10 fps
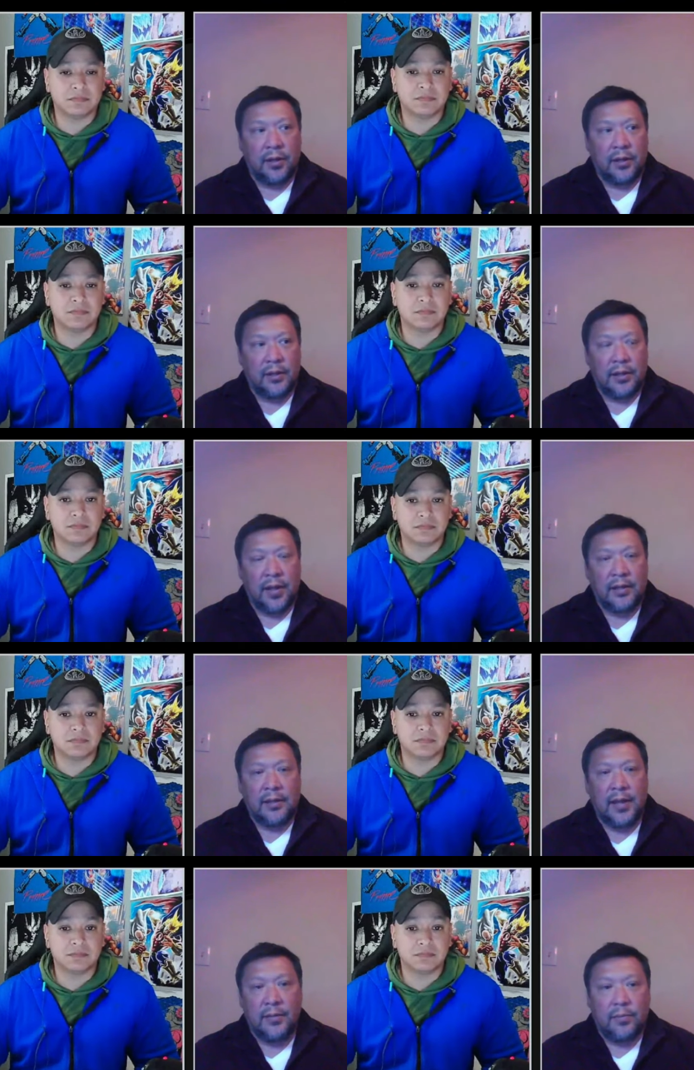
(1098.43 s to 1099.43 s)
Speaker 1: like that.
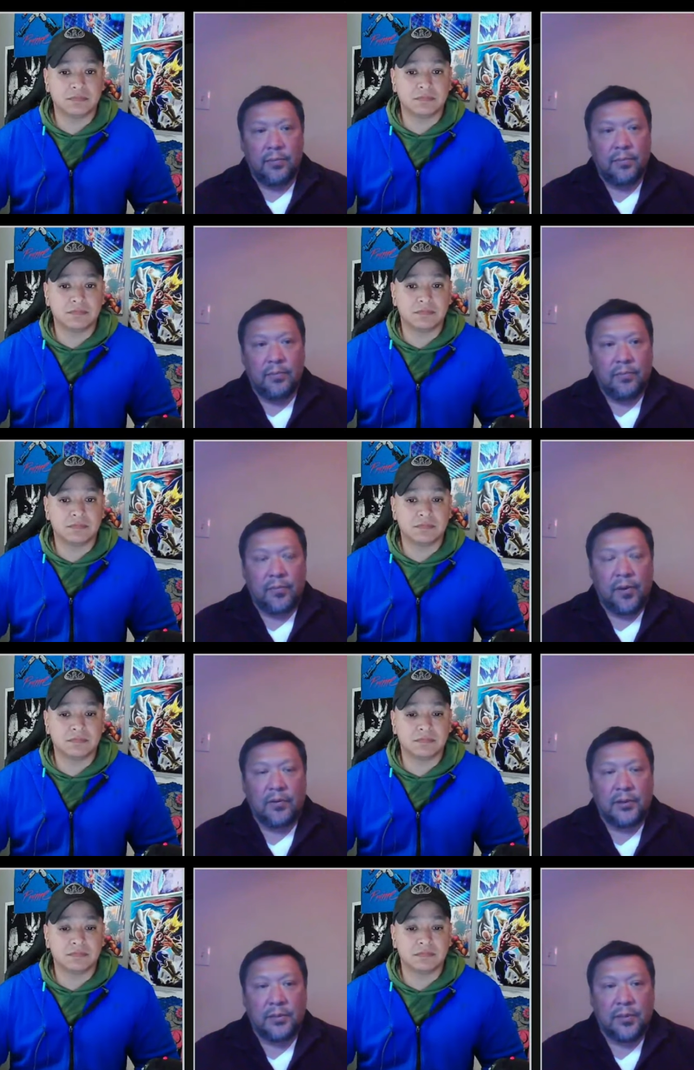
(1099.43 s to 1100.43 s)
That
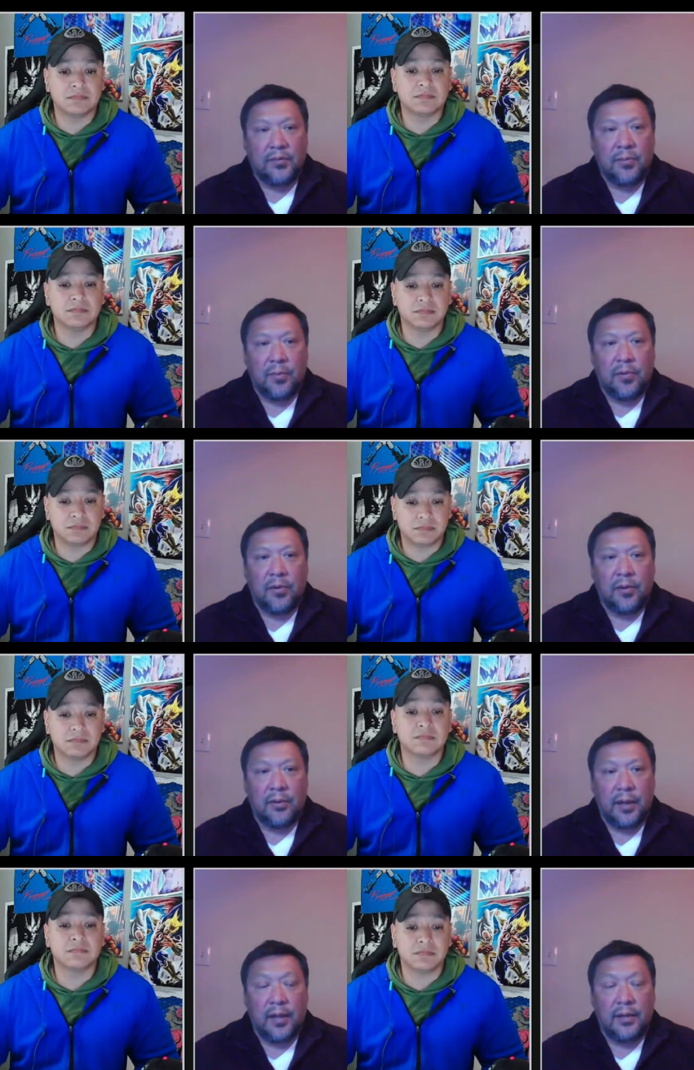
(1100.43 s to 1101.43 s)
focused him even more
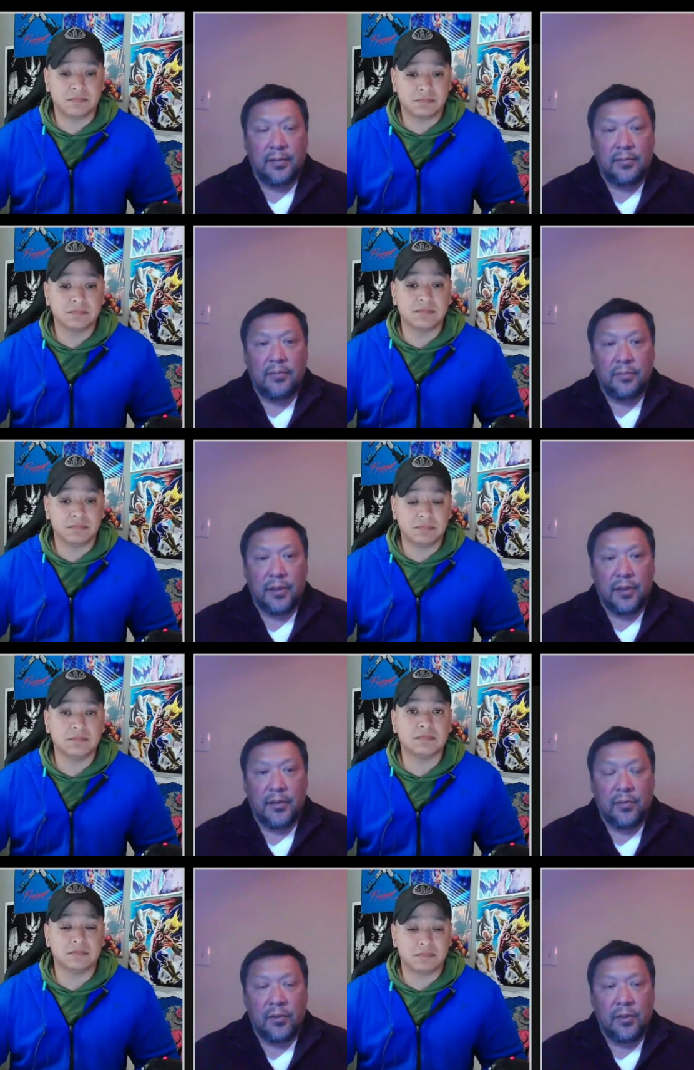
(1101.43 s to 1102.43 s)
and, mm-hmm.
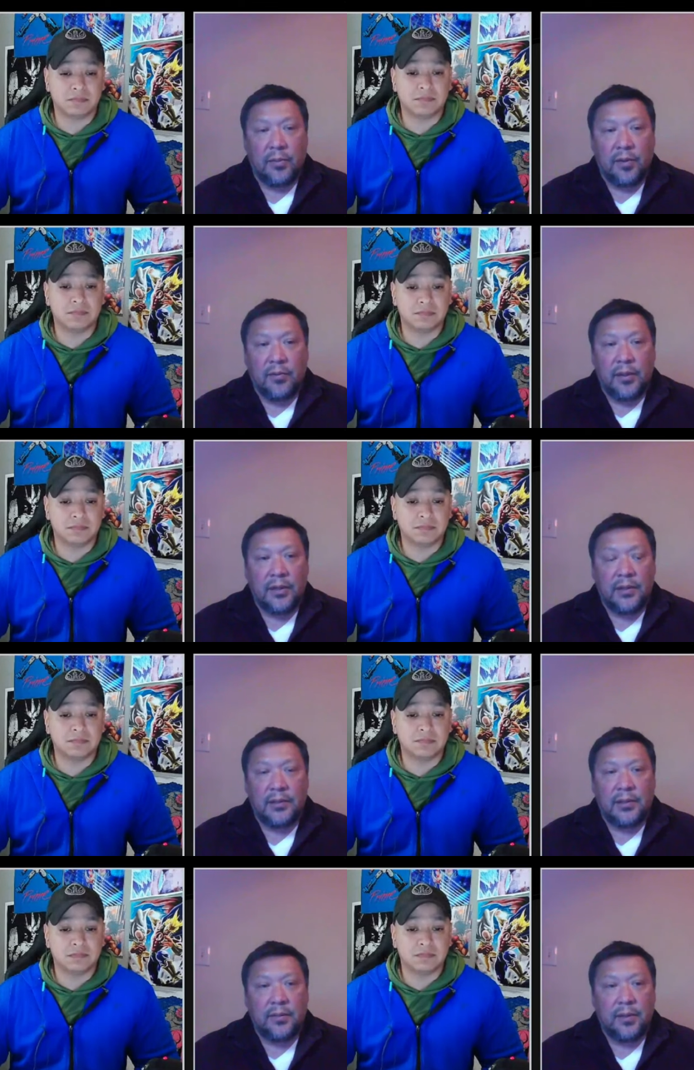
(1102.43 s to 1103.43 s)
uh, really motivated his
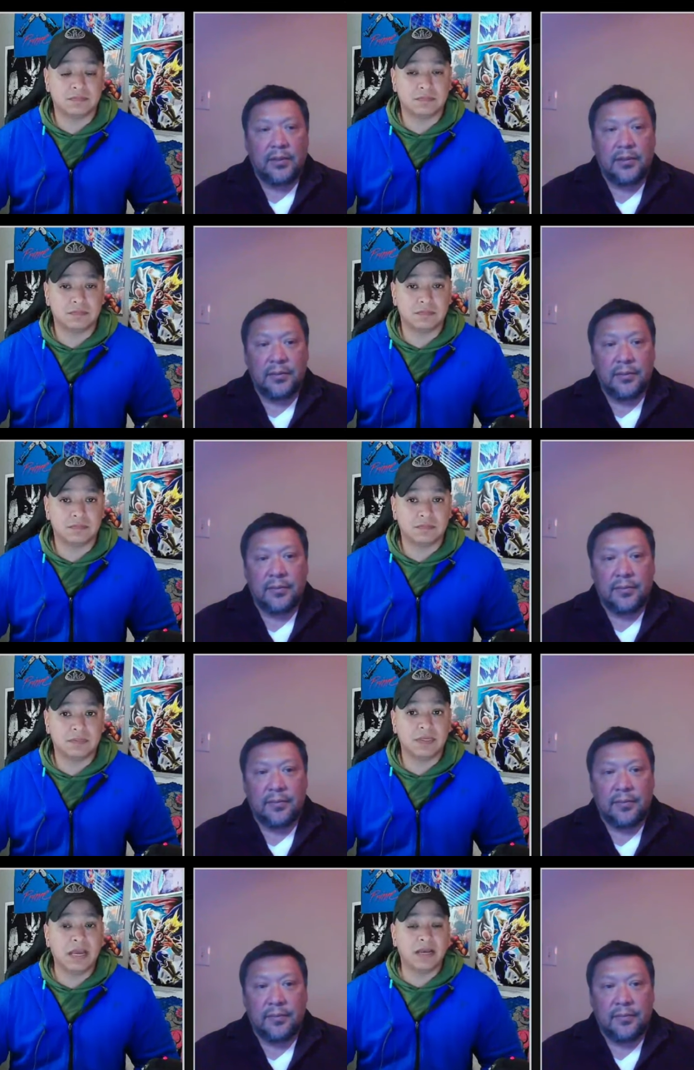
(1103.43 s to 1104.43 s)
teammates.
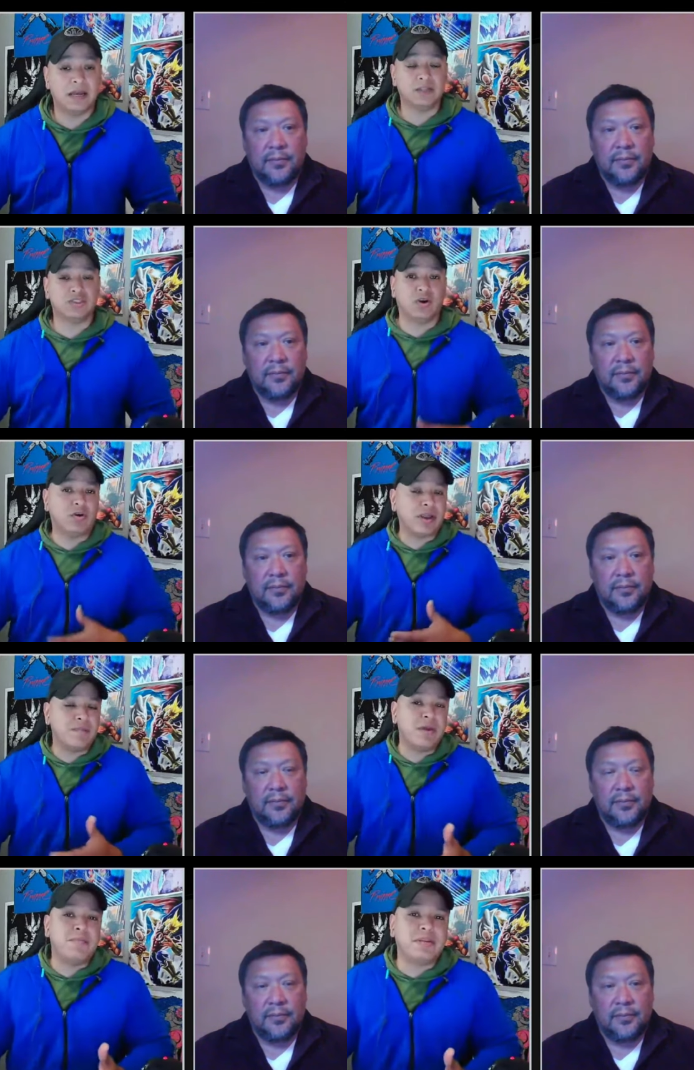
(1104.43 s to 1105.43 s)
Speaker 2: Yeah, and sure,
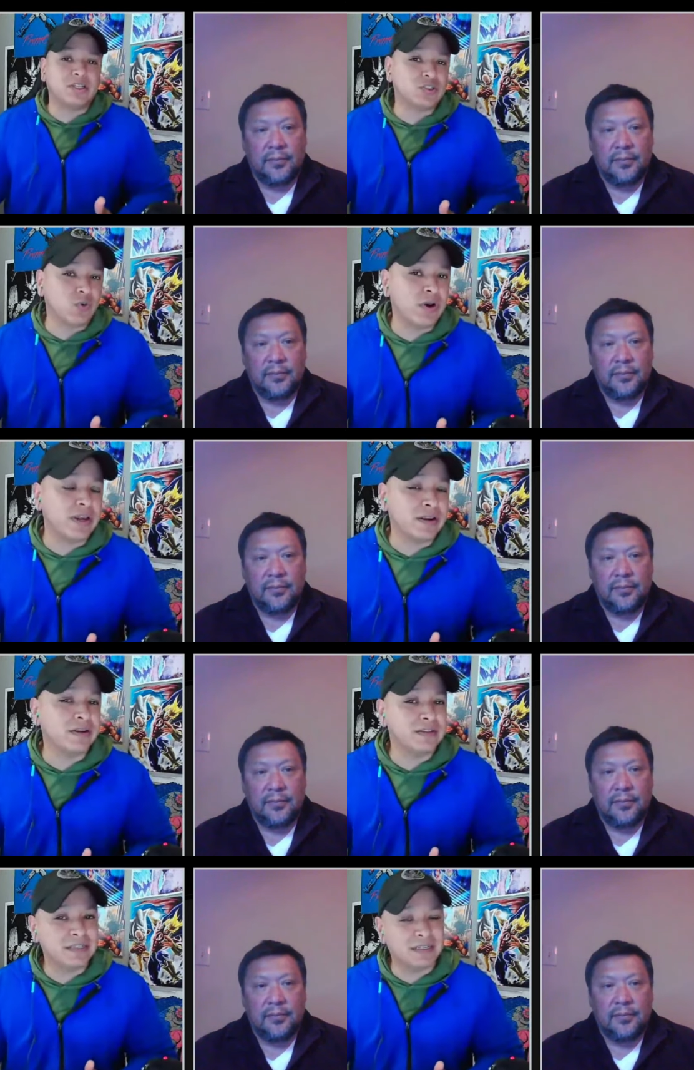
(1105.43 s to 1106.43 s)
okay, maybe Detroit,
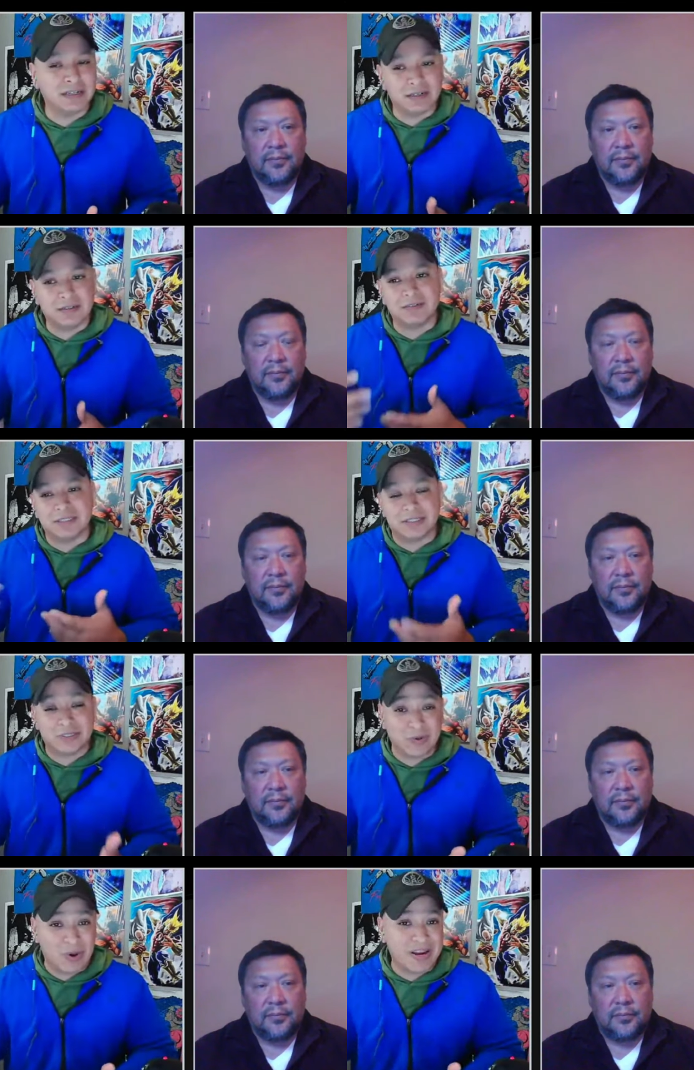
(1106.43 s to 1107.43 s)
you know,
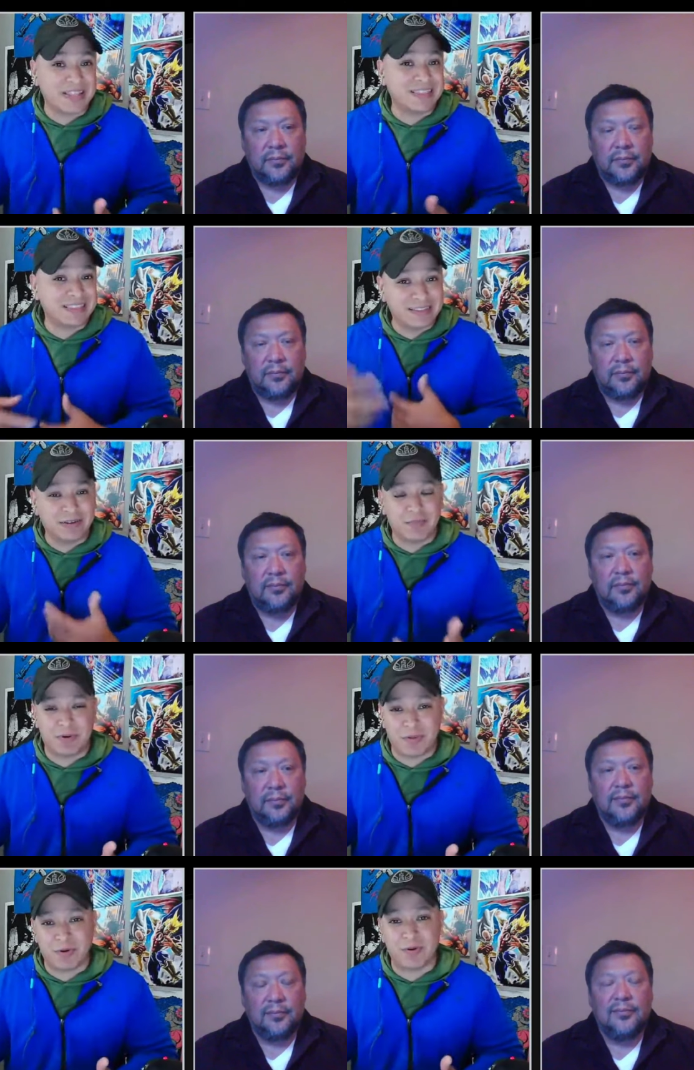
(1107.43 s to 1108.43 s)
Detroit, and you
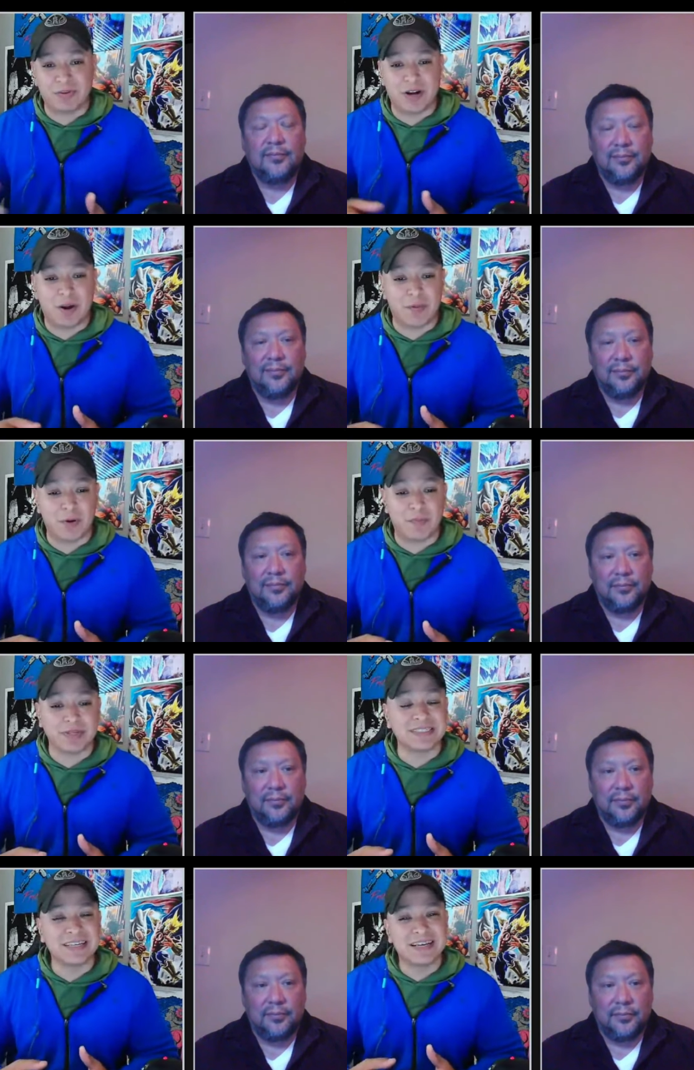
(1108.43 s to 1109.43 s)
know, they're losing on
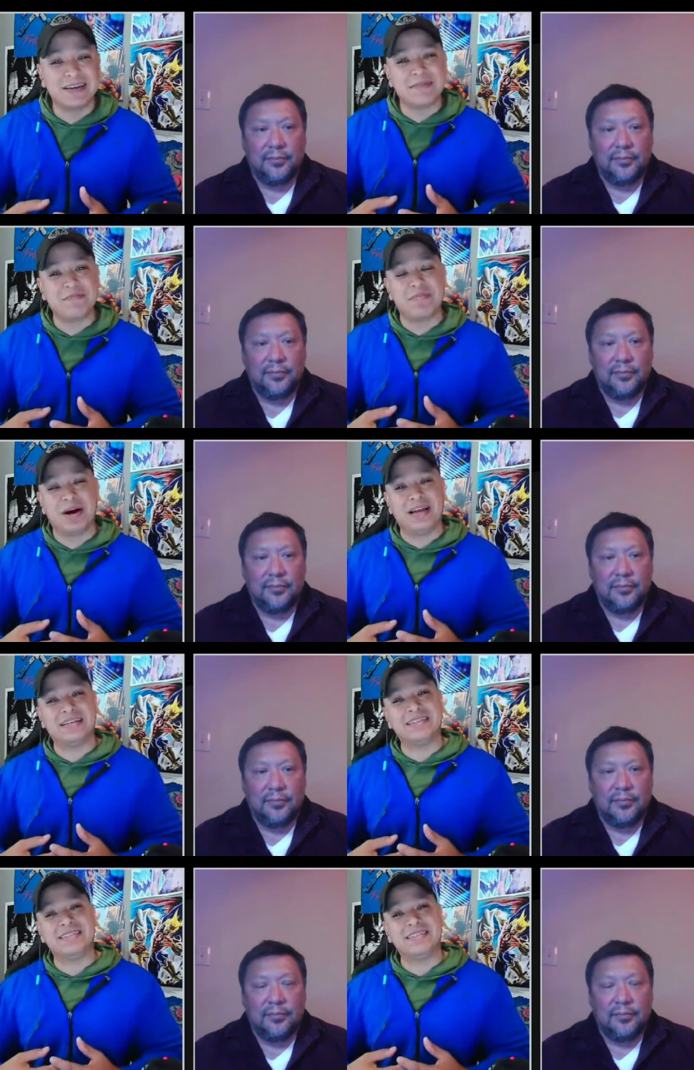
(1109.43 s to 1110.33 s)
purpose, but